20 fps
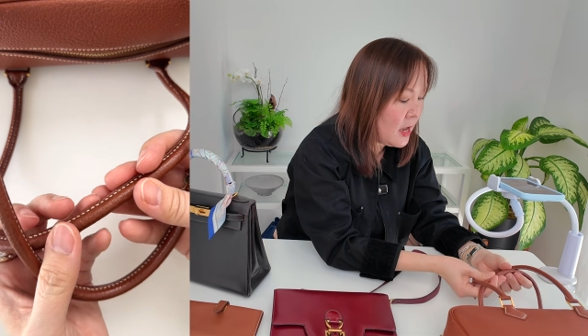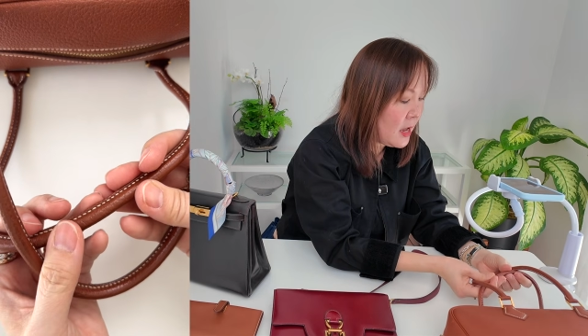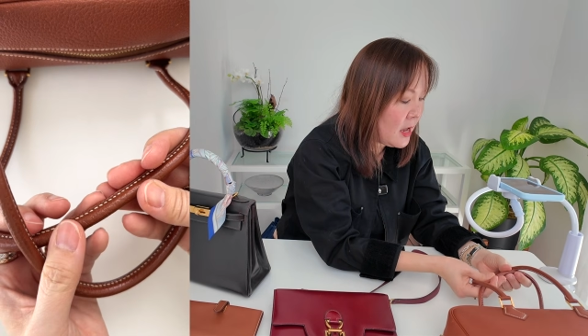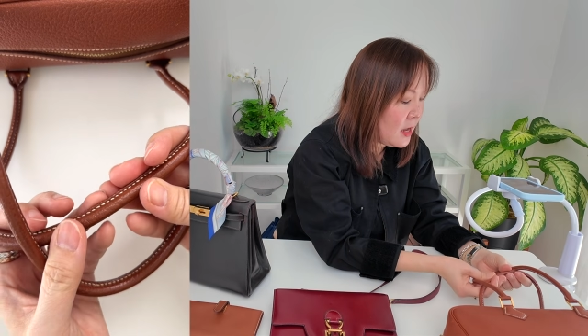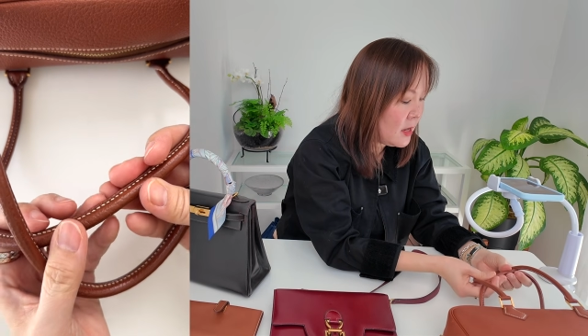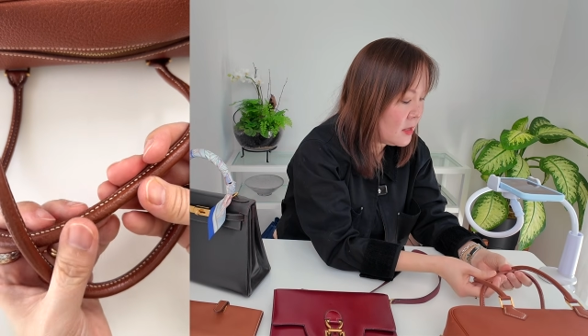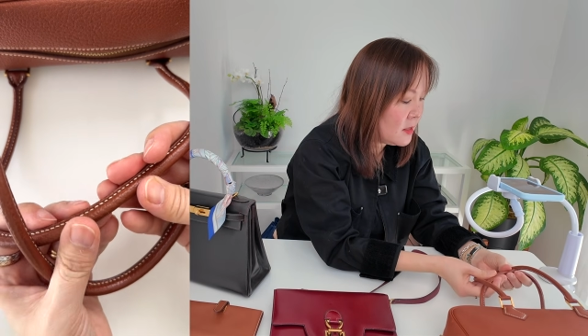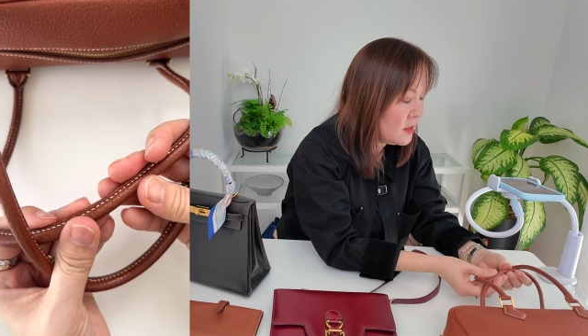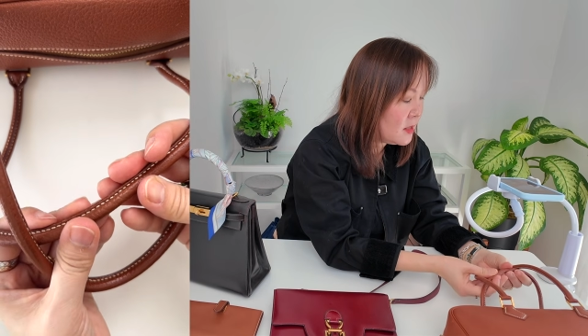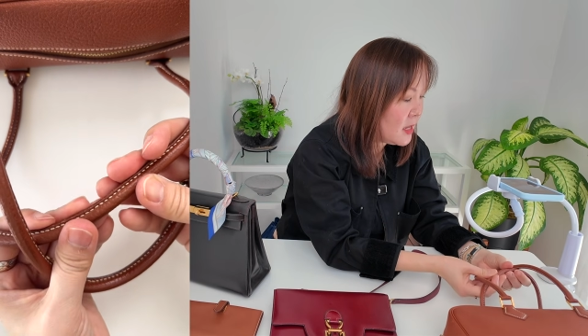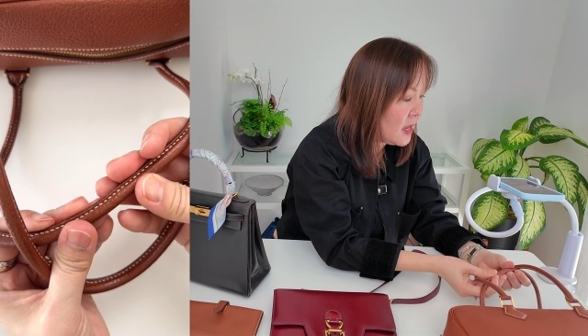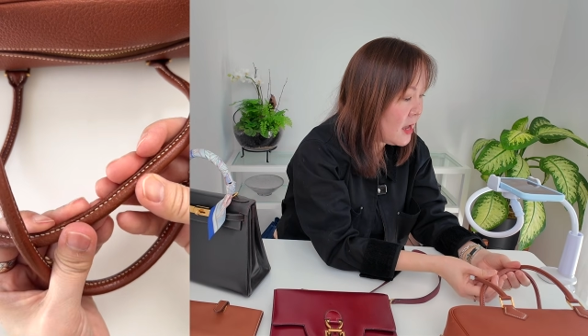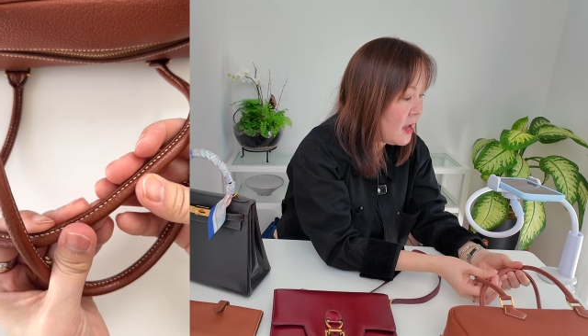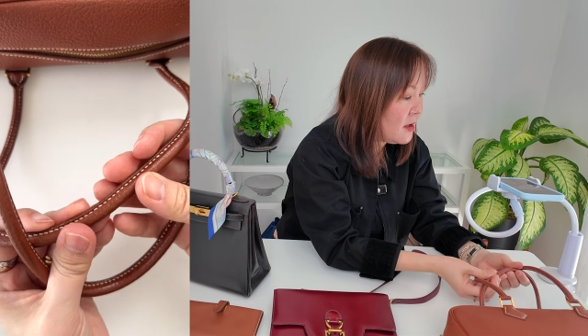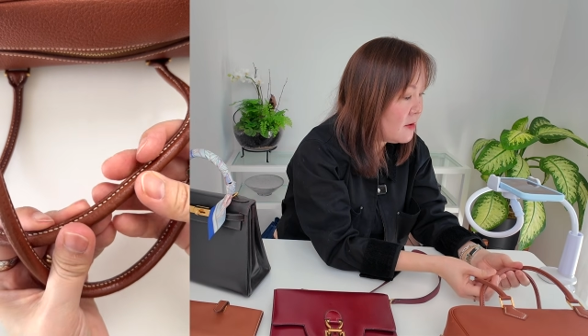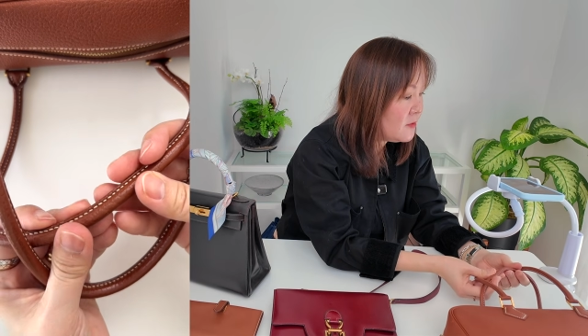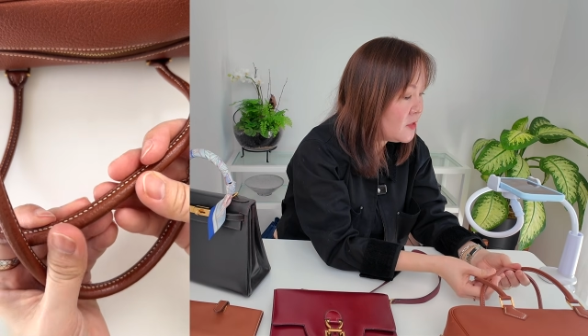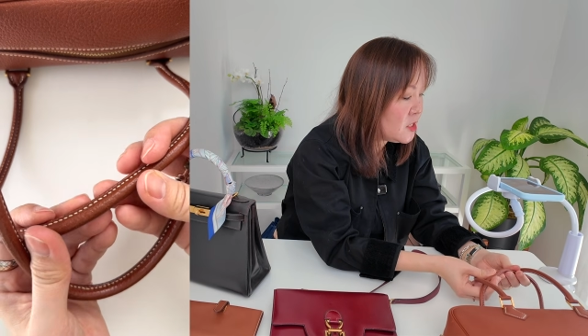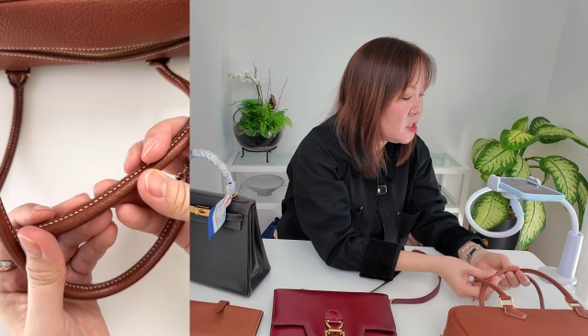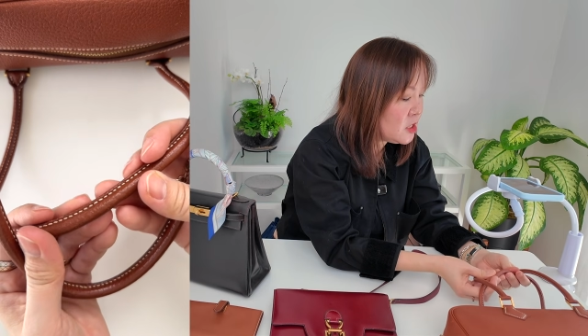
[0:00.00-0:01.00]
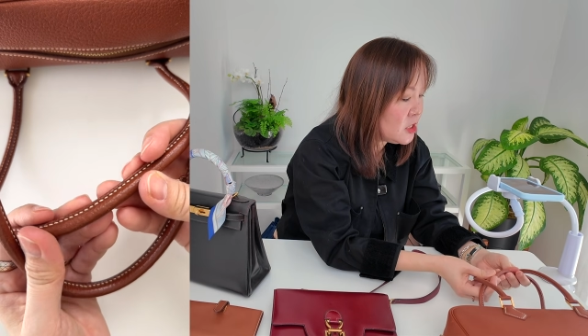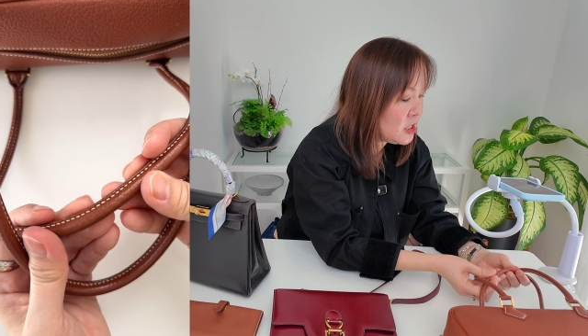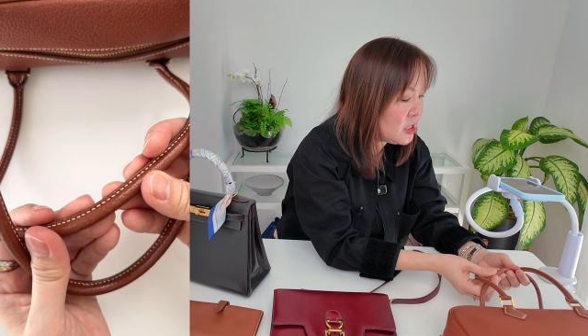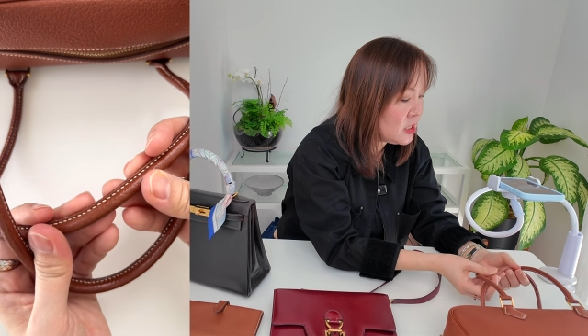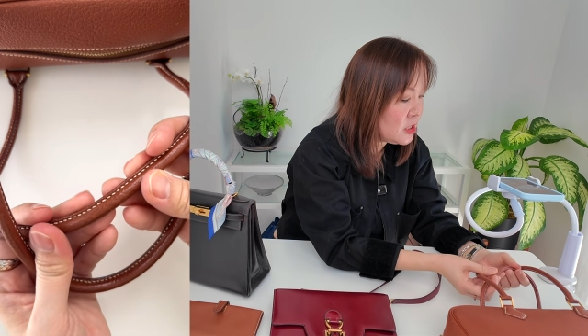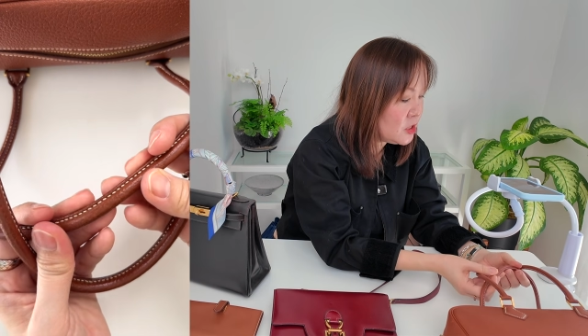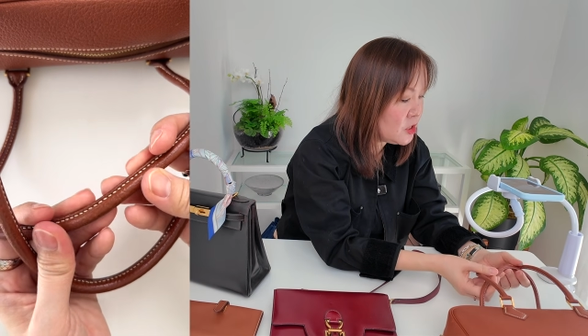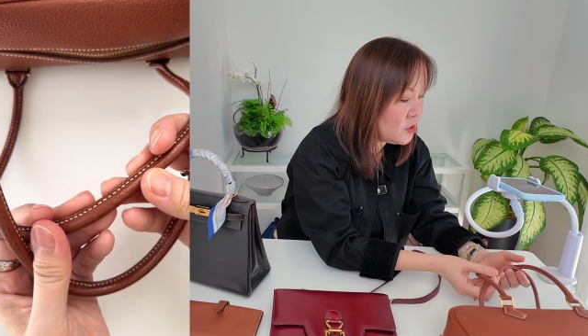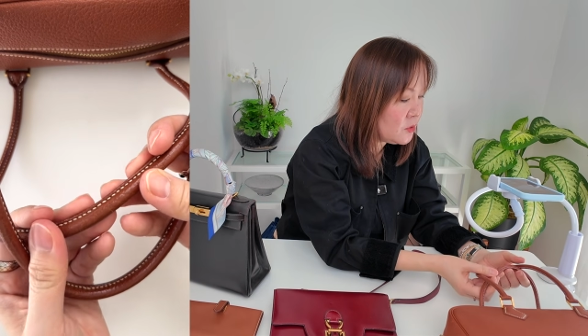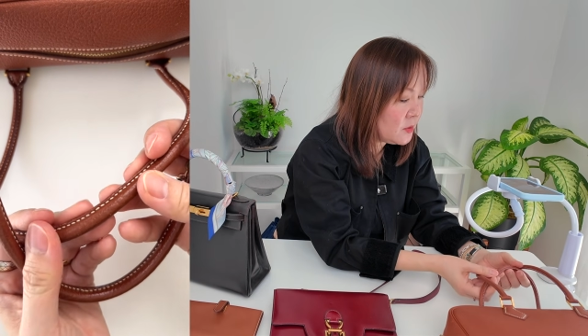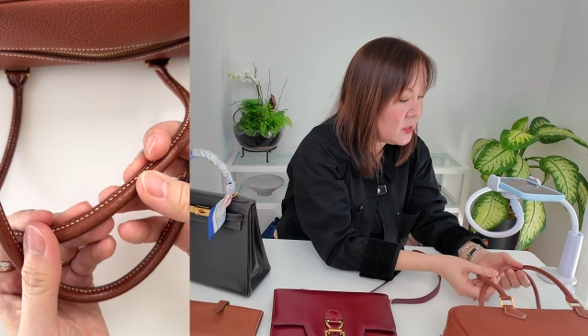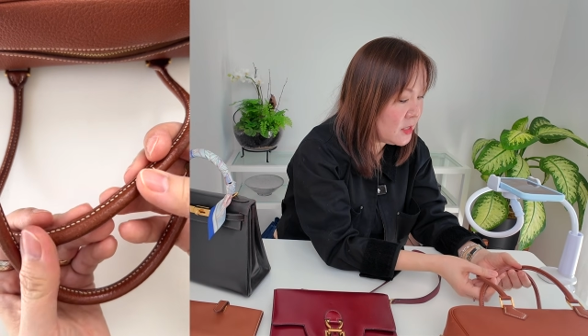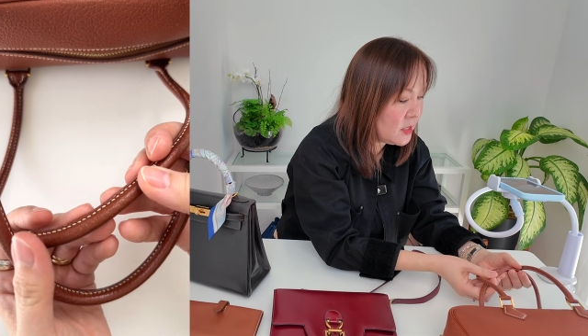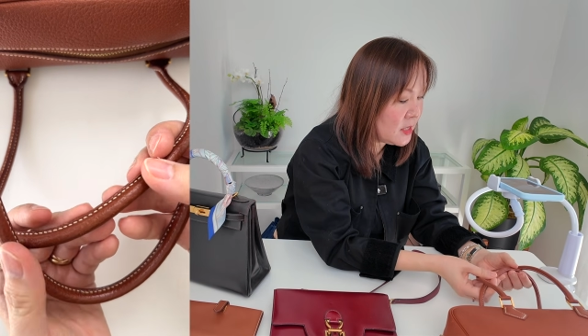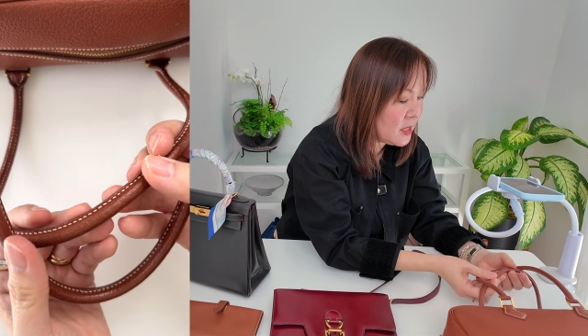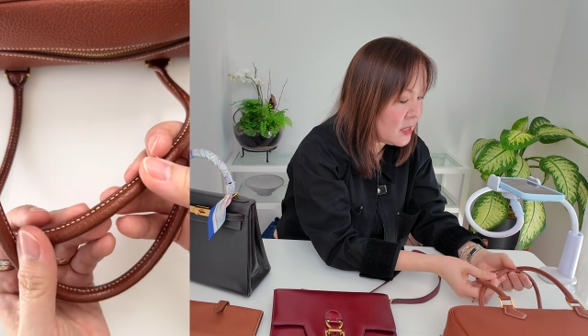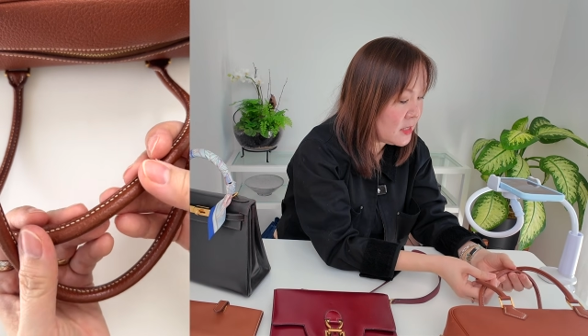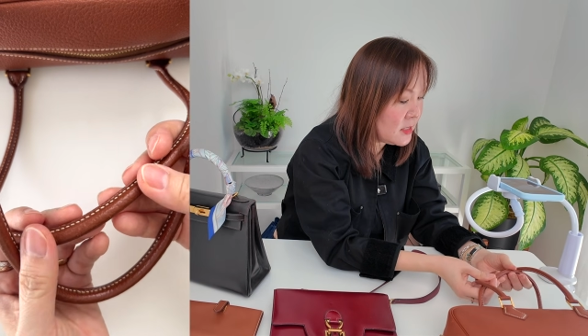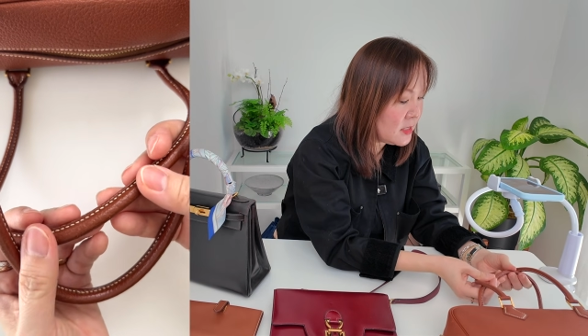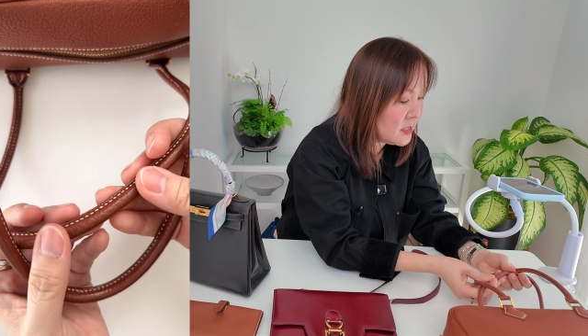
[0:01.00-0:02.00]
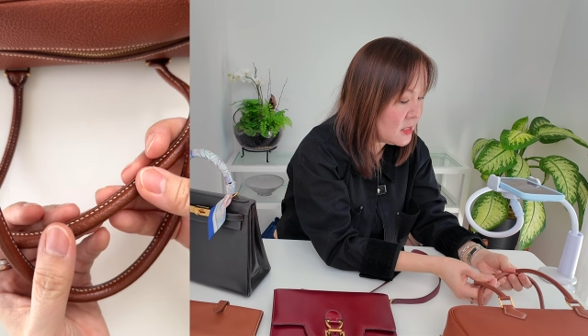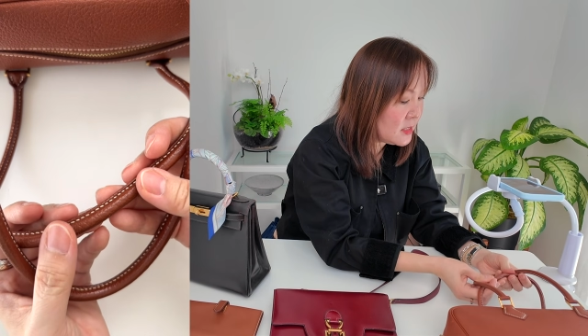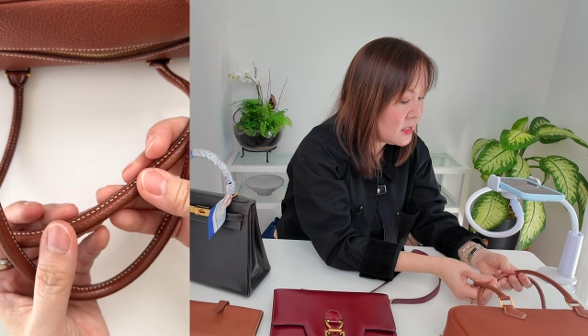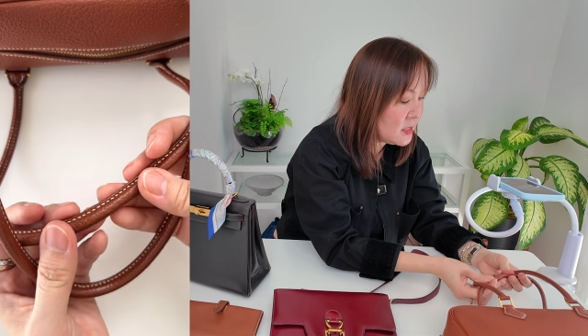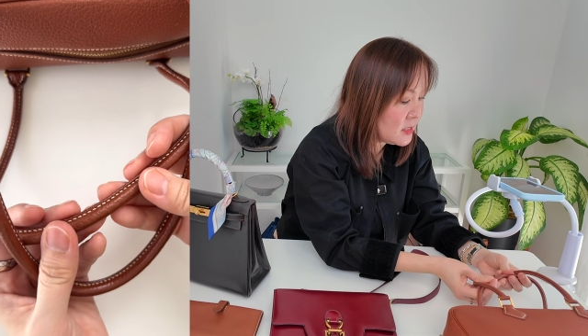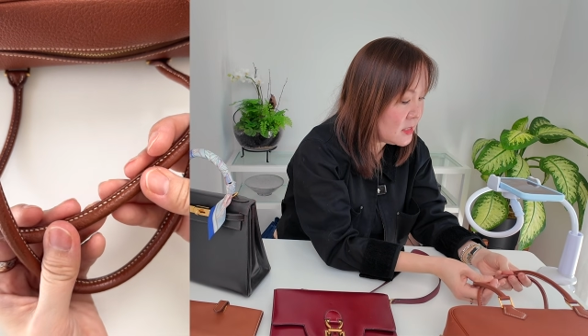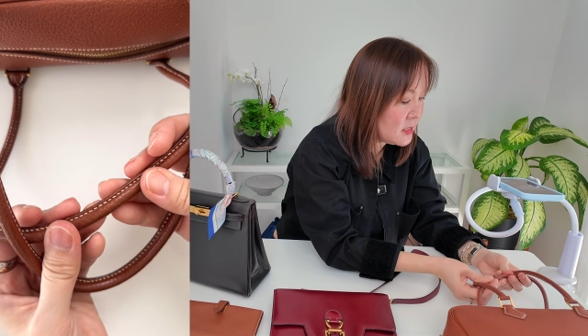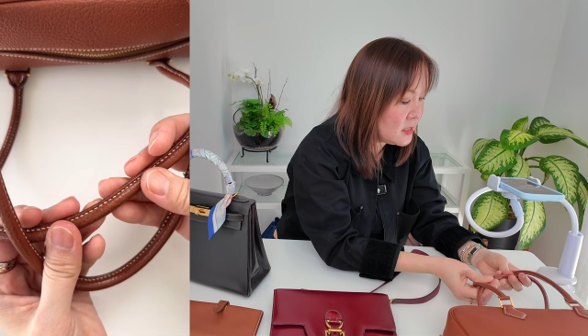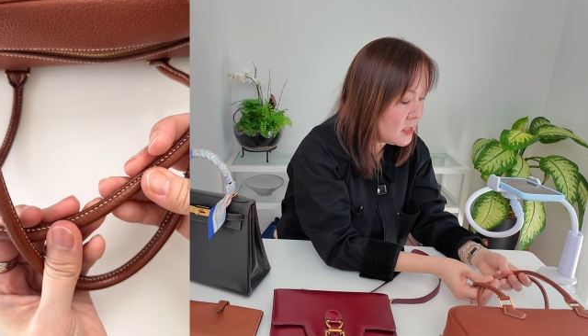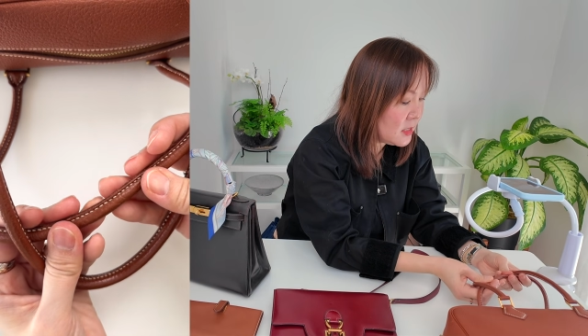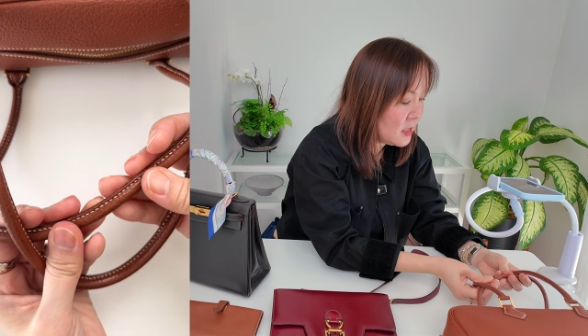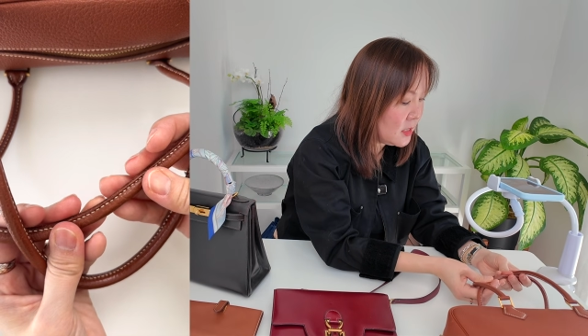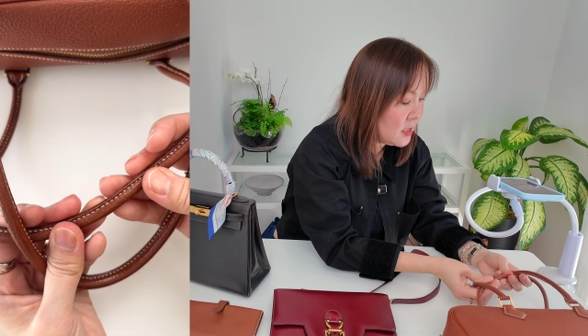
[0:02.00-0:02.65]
and they have a sheen to it that is